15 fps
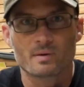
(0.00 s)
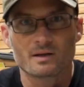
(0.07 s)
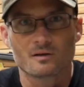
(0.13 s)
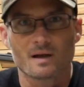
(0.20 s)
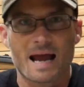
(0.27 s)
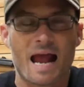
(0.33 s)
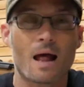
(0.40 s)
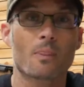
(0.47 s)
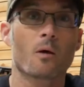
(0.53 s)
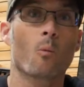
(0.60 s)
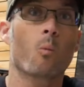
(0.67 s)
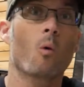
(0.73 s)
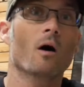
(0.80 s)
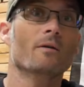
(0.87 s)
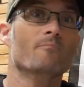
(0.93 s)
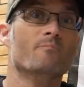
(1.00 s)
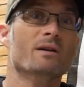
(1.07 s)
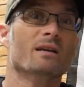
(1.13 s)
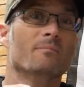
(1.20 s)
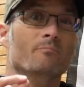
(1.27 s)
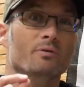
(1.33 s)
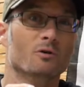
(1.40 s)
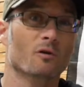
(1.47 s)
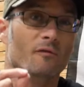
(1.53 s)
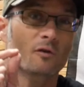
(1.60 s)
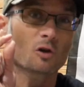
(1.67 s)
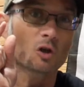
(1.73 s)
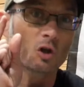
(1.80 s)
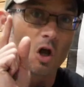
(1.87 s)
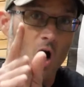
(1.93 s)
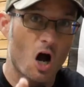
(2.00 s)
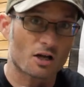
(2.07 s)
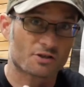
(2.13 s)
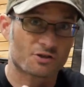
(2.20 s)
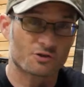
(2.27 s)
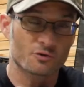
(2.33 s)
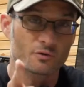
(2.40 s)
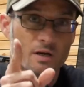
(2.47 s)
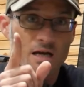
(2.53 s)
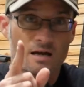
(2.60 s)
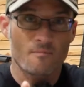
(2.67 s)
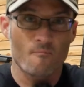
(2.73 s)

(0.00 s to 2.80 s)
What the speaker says: bill and the one big beautiful lawsuit